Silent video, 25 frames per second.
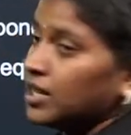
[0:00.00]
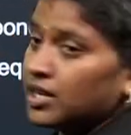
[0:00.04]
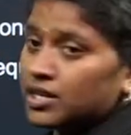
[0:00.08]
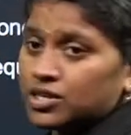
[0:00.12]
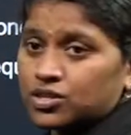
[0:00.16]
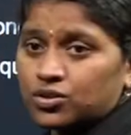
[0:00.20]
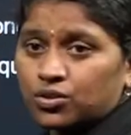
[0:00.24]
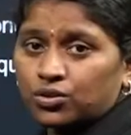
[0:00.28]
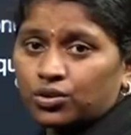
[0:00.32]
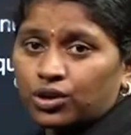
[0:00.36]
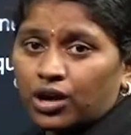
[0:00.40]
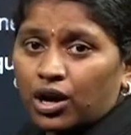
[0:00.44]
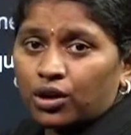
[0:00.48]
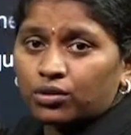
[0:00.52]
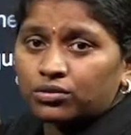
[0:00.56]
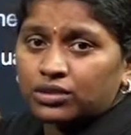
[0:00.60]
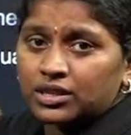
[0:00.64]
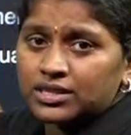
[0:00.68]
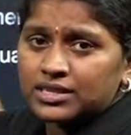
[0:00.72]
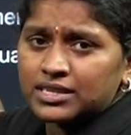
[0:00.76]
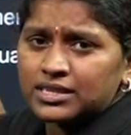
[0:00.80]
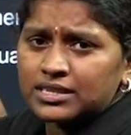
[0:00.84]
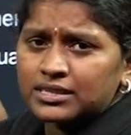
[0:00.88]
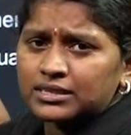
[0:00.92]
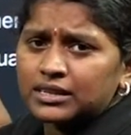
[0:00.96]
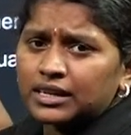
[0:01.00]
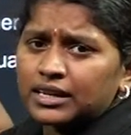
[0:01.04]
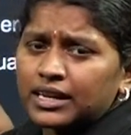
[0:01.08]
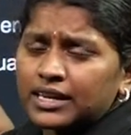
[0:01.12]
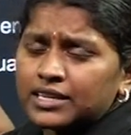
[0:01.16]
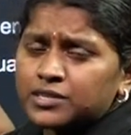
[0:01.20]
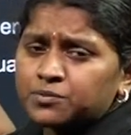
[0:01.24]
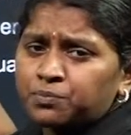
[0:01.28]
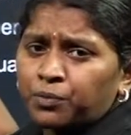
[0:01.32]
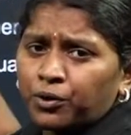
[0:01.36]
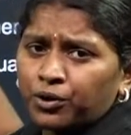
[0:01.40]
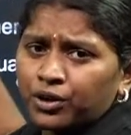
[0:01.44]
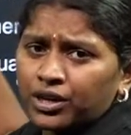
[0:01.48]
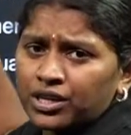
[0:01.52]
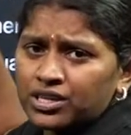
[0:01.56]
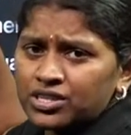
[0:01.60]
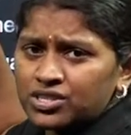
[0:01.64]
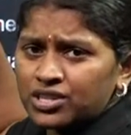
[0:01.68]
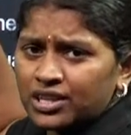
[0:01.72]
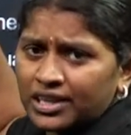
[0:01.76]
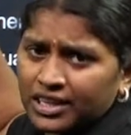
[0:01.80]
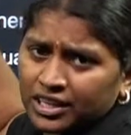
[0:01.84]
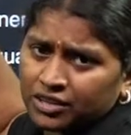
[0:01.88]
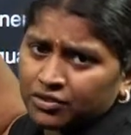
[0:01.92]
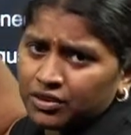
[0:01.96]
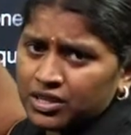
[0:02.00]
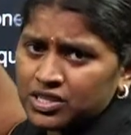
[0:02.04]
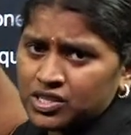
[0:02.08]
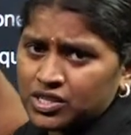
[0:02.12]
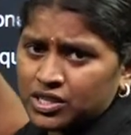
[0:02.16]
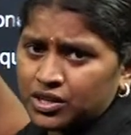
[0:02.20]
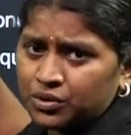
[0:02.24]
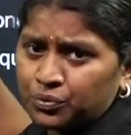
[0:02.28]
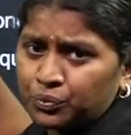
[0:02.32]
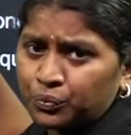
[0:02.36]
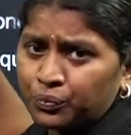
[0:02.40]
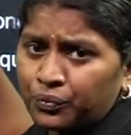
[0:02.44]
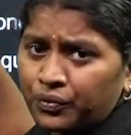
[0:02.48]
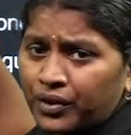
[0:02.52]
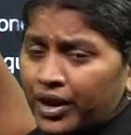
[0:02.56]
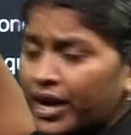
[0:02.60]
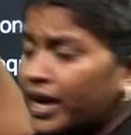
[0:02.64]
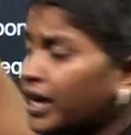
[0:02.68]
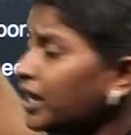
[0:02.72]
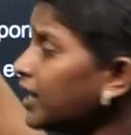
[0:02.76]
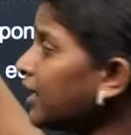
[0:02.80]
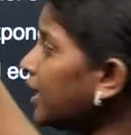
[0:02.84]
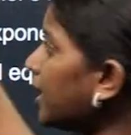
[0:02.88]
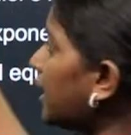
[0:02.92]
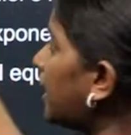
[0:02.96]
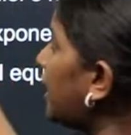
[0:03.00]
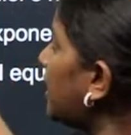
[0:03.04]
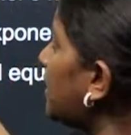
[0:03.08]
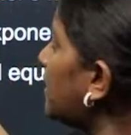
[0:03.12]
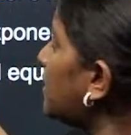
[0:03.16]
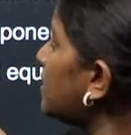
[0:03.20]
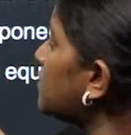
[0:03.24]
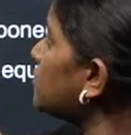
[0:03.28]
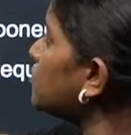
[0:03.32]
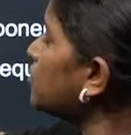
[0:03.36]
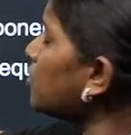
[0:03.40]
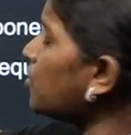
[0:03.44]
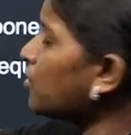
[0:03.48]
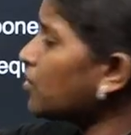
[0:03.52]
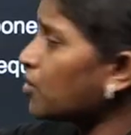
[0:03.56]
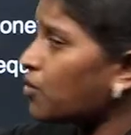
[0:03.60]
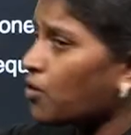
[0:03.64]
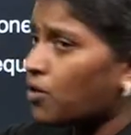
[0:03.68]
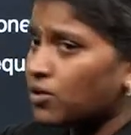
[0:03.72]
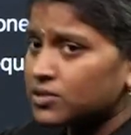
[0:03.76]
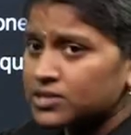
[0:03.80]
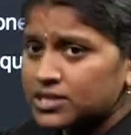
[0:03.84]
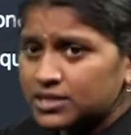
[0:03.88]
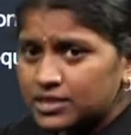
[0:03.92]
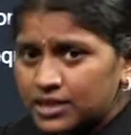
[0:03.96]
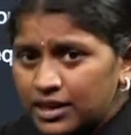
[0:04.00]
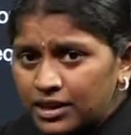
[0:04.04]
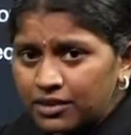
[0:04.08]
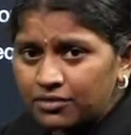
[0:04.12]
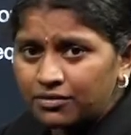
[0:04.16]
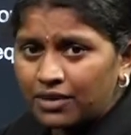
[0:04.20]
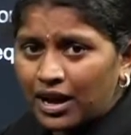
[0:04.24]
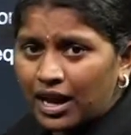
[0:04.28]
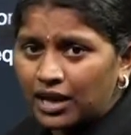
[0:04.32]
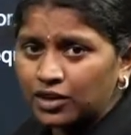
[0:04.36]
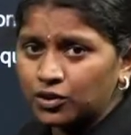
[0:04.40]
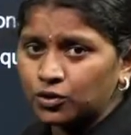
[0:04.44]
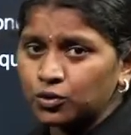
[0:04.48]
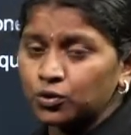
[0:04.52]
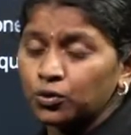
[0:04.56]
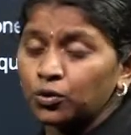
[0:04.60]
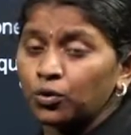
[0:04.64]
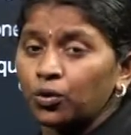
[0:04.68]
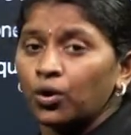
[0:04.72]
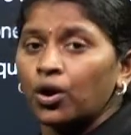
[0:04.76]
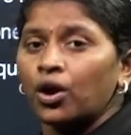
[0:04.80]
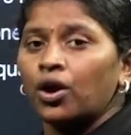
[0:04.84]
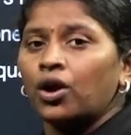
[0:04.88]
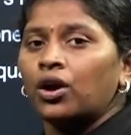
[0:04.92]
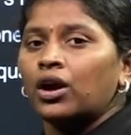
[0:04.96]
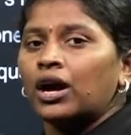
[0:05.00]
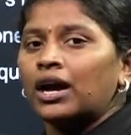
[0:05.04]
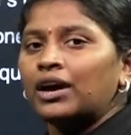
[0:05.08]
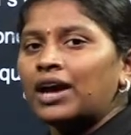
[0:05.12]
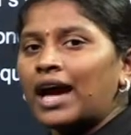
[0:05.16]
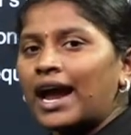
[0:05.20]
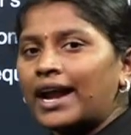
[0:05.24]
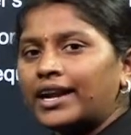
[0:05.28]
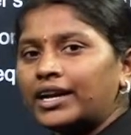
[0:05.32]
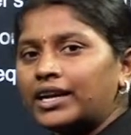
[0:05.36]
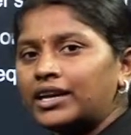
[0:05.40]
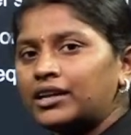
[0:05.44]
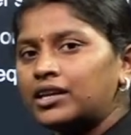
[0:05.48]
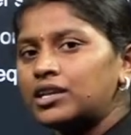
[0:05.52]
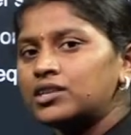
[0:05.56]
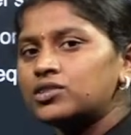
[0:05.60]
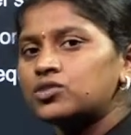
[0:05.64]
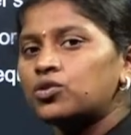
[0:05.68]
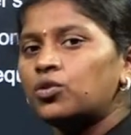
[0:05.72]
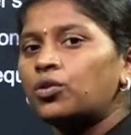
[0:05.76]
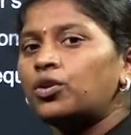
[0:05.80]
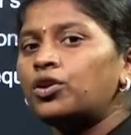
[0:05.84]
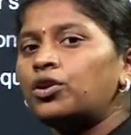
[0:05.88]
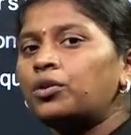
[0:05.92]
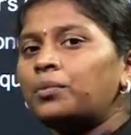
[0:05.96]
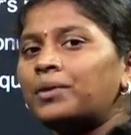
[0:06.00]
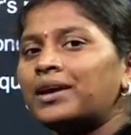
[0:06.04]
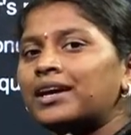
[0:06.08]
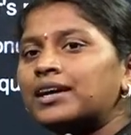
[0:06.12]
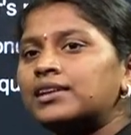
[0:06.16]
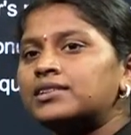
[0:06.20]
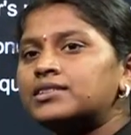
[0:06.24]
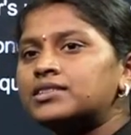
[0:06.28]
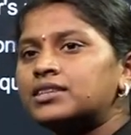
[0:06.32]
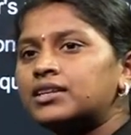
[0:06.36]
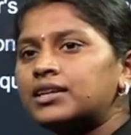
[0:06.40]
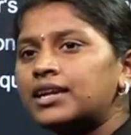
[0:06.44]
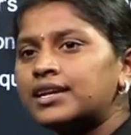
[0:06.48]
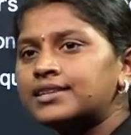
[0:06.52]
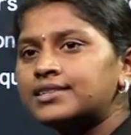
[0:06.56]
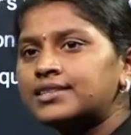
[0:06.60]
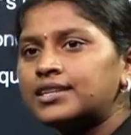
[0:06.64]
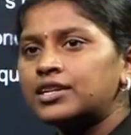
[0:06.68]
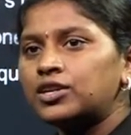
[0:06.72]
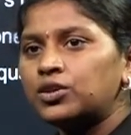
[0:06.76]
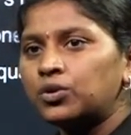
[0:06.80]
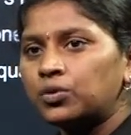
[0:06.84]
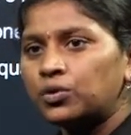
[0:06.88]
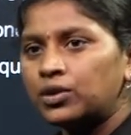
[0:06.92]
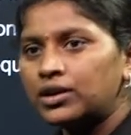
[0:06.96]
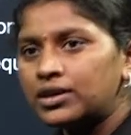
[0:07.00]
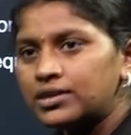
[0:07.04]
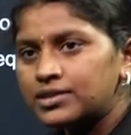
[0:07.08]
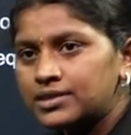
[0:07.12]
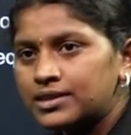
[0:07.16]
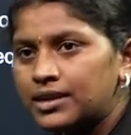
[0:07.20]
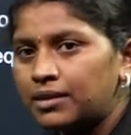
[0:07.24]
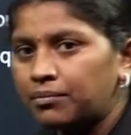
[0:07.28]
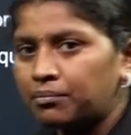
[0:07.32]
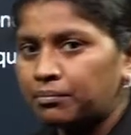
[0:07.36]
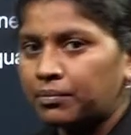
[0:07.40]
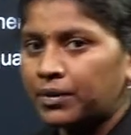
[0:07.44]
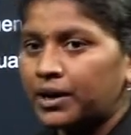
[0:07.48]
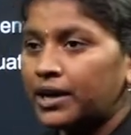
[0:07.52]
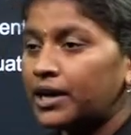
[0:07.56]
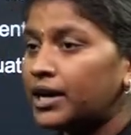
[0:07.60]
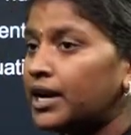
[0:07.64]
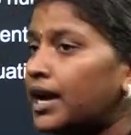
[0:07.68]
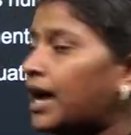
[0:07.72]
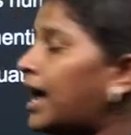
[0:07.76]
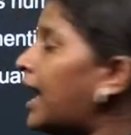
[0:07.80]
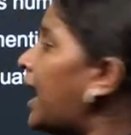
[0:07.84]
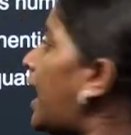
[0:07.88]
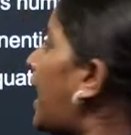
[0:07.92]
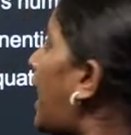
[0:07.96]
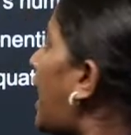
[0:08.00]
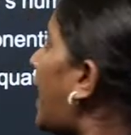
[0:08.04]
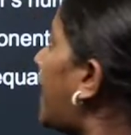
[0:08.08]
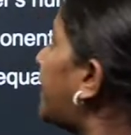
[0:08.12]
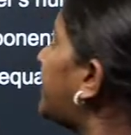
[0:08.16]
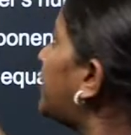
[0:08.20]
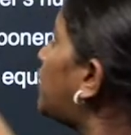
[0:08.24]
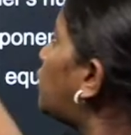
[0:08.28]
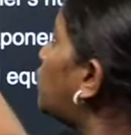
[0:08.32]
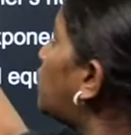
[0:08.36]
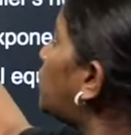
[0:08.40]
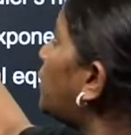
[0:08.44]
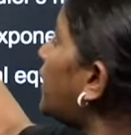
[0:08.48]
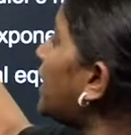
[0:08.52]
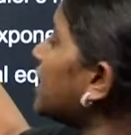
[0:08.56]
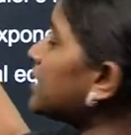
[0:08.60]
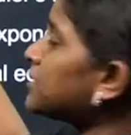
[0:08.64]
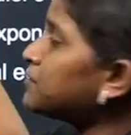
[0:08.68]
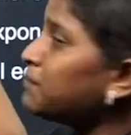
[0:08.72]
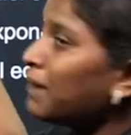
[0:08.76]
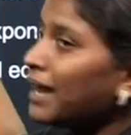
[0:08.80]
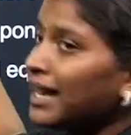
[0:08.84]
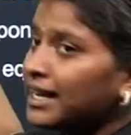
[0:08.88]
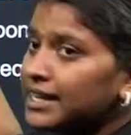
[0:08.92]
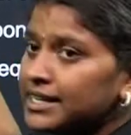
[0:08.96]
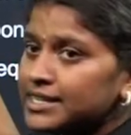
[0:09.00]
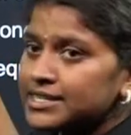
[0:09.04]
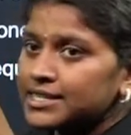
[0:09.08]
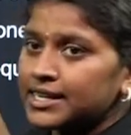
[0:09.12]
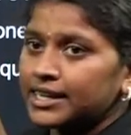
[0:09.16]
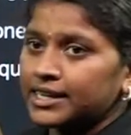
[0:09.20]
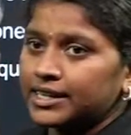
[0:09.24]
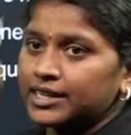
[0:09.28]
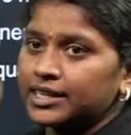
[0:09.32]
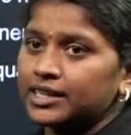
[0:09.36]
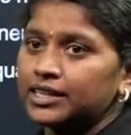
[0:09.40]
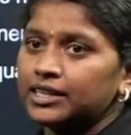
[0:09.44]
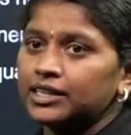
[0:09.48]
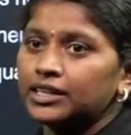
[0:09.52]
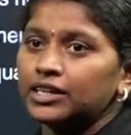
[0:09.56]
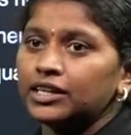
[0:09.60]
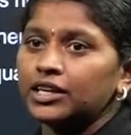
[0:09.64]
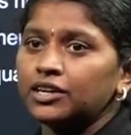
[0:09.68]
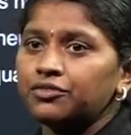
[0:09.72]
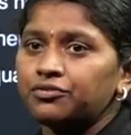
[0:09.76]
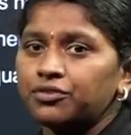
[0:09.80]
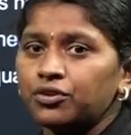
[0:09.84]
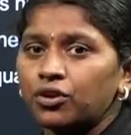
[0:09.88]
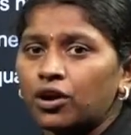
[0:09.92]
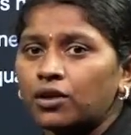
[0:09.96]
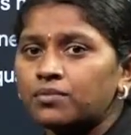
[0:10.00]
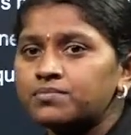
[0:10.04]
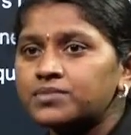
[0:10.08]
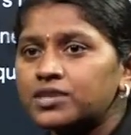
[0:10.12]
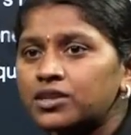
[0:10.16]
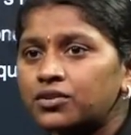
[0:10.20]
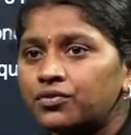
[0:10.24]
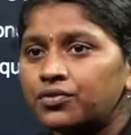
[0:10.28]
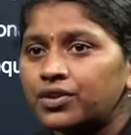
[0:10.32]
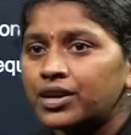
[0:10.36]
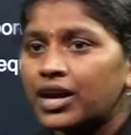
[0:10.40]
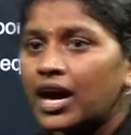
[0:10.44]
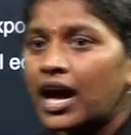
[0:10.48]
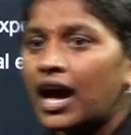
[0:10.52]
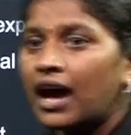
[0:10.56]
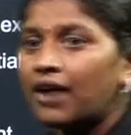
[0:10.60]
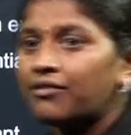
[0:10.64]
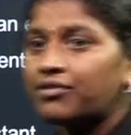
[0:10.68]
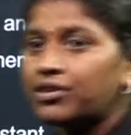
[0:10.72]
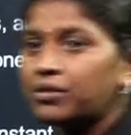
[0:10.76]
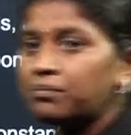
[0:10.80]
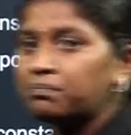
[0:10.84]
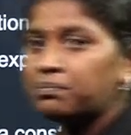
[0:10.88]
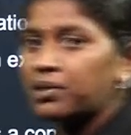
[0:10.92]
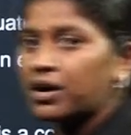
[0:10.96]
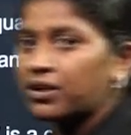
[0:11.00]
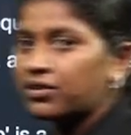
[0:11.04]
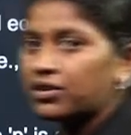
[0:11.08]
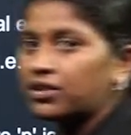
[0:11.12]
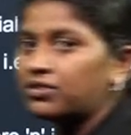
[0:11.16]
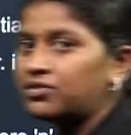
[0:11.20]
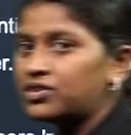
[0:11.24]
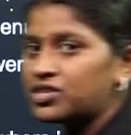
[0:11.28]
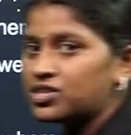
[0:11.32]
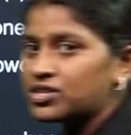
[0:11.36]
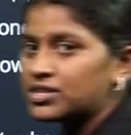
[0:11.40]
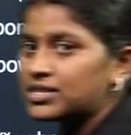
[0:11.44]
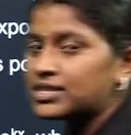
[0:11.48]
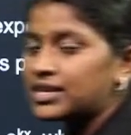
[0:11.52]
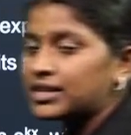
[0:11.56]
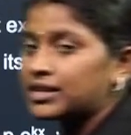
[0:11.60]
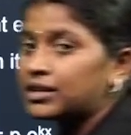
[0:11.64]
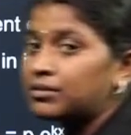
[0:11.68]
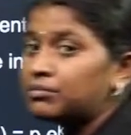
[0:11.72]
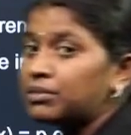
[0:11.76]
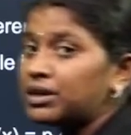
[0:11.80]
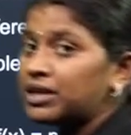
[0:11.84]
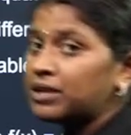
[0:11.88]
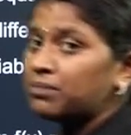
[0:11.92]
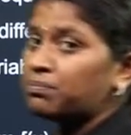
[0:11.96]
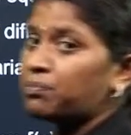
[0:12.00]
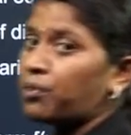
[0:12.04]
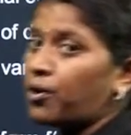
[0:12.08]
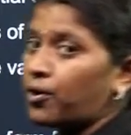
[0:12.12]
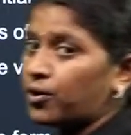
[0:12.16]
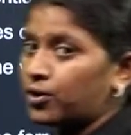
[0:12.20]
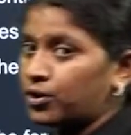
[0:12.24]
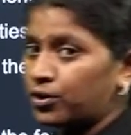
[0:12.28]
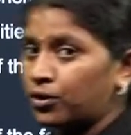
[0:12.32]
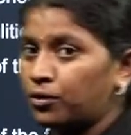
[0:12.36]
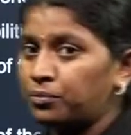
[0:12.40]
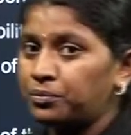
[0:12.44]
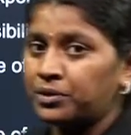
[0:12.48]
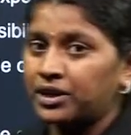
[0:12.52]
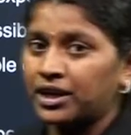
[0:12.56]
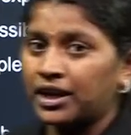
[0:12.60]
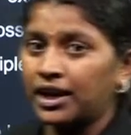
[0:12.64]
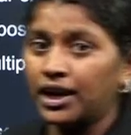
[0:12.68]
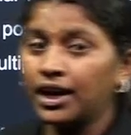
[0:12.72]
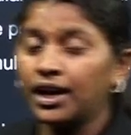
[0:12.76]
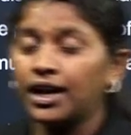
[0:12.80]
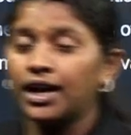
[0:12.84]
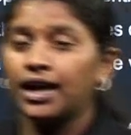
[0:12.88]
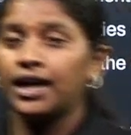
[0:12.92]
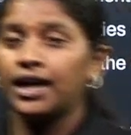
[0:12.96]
So now this is an exponential equation where e is your constant value, and it is going to be considered as the Euler's number, and 2x minus 8. Here if you observe, we are having power which is nothing but a polynomial,